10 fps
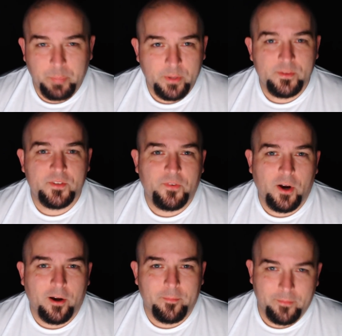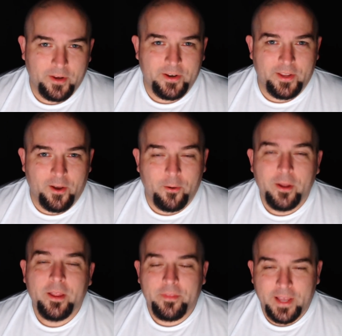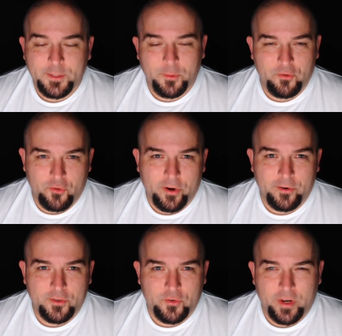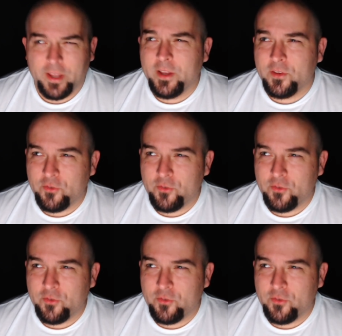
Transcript: Boone's Farm. There you go. That's what drunkards drink.